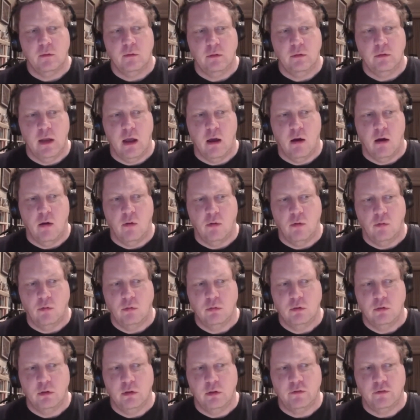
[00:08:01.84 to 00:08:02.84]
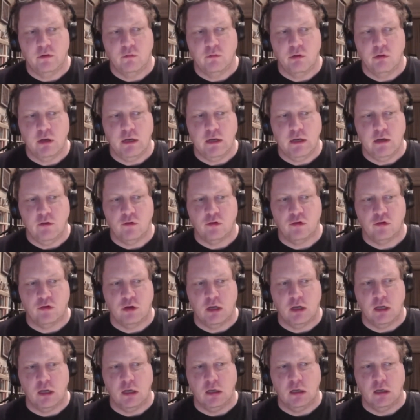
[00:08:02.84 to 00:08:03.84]
Now, it's a really
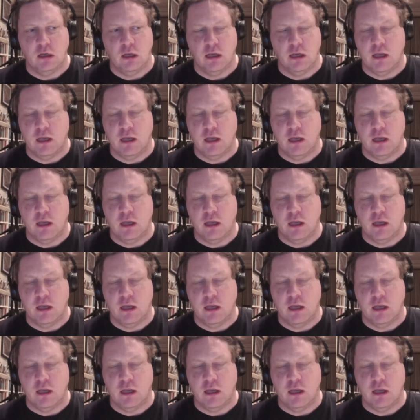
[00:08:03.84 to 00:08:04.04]
interesting,